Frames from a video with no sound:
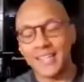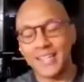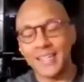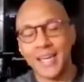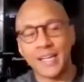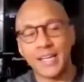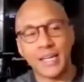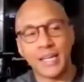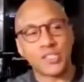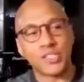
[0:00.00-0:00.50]

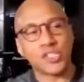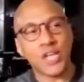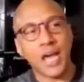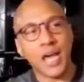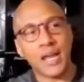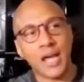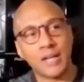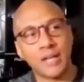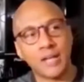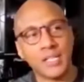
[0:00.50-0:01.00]
And and
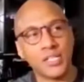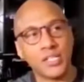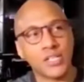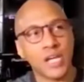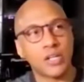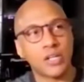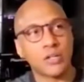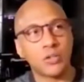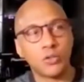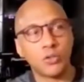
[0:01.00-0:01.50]
shout out
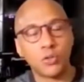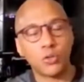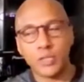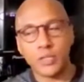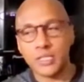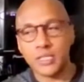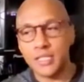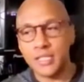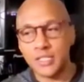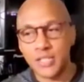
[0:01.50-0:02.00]
DJ Cool,
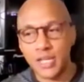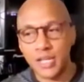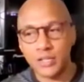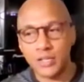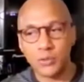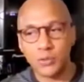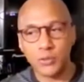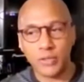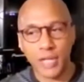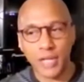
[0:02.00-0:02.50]
because DJ
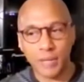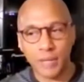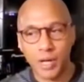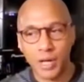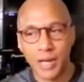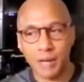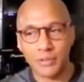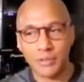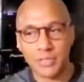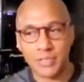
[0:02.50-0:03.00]
Cool came
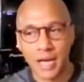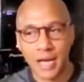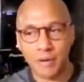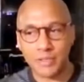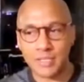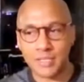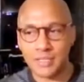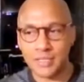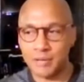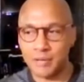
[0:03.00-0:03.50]
on. I
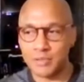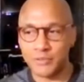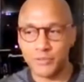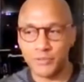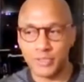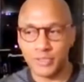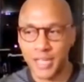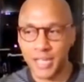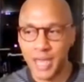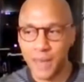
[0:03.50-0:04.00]
was
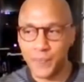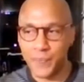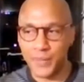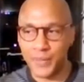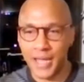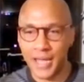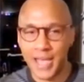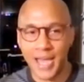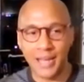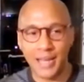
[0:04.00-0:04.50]
really
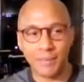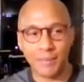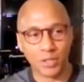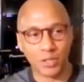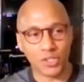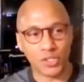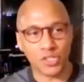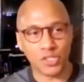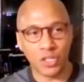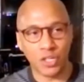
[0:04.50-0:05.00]
happy I had him
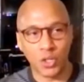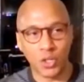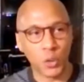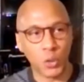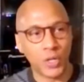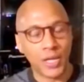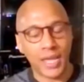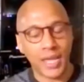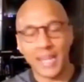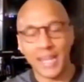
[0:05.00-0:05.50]
on the
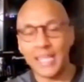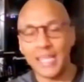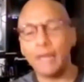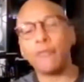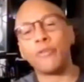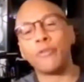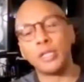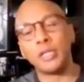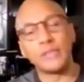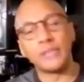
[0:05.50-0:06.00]
show, and
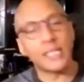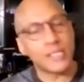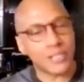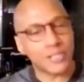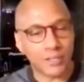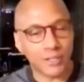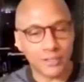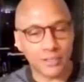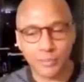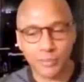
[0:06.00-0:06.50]
he really
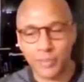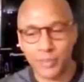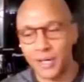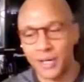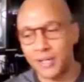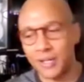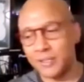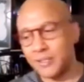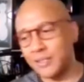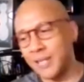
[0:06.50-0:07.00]
talked
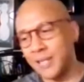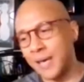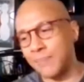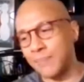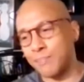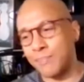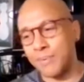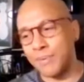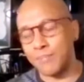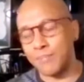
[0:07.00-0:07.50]
about that